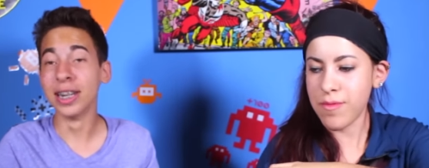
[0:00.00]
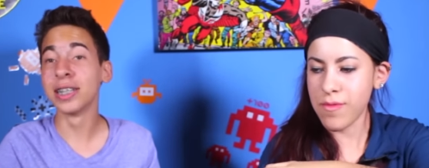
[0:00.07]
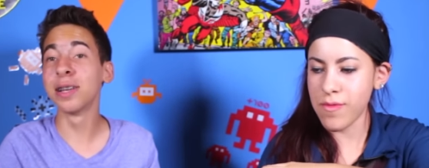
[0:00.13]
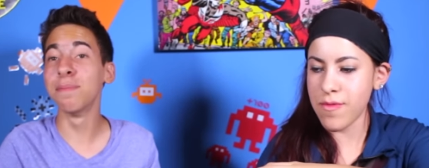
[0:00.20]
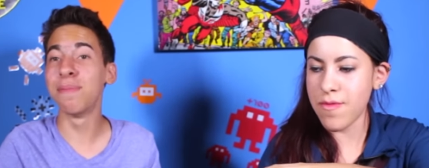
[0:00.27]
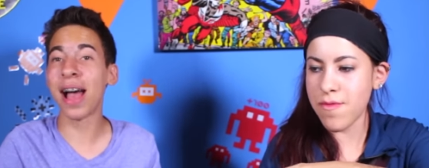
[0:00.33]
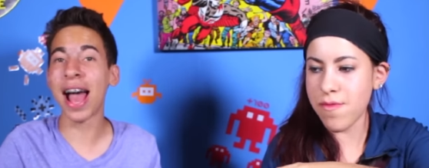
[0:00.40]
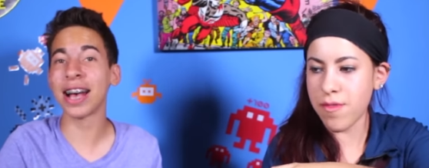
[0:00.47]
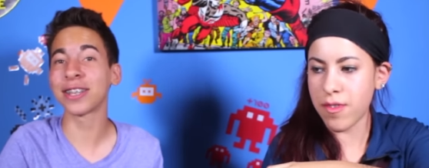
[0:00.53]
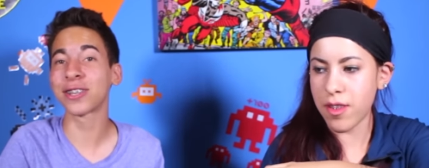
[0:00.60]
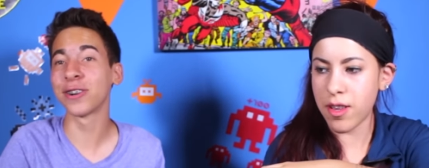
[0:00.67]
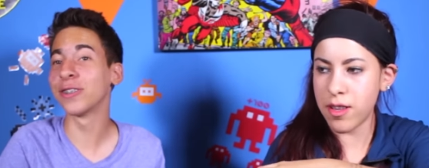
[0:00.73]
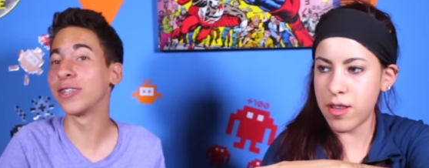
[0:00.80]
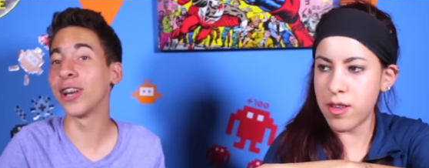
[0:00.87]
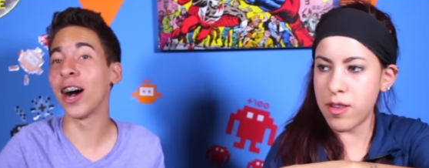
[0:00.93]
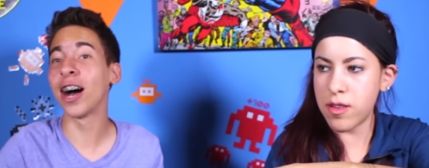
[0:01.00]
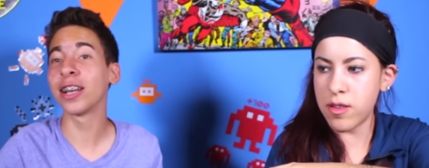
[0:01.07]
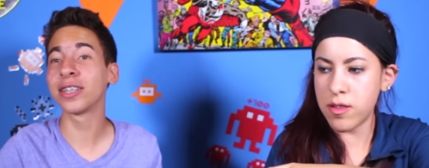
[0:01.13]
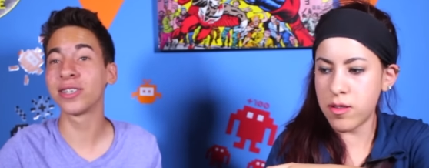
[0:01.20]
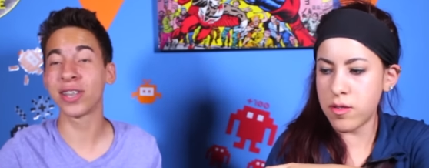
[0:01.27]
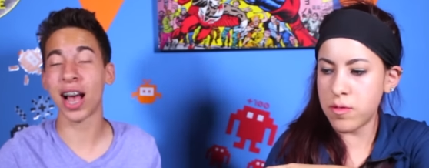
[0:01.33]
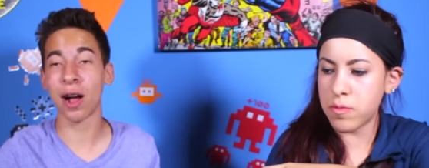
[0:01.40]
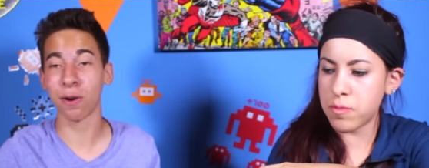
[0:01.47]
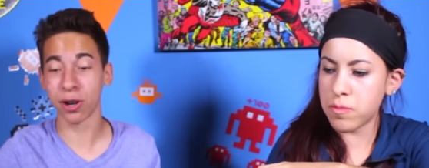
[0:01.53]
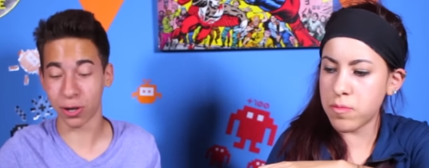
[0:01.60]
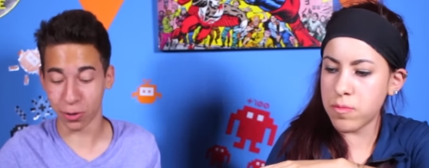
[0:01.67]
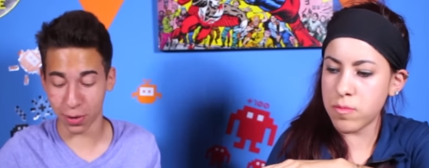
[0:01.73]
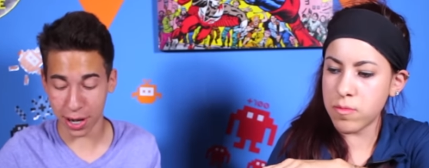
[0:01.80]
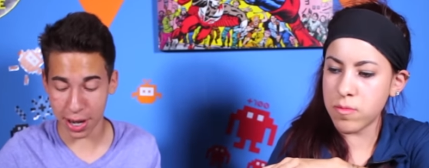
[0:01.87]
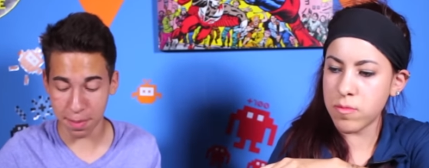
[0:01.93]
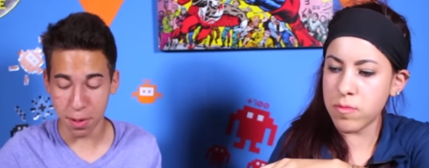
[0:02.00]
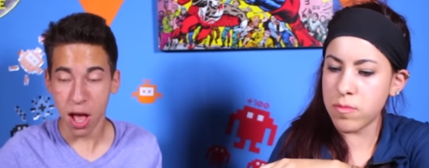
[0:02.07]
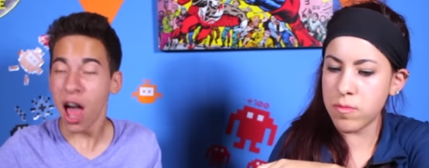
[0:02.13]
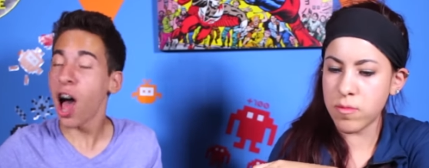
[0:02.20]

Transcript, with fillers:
Speaker 1: Tabasco sauce, sour cream.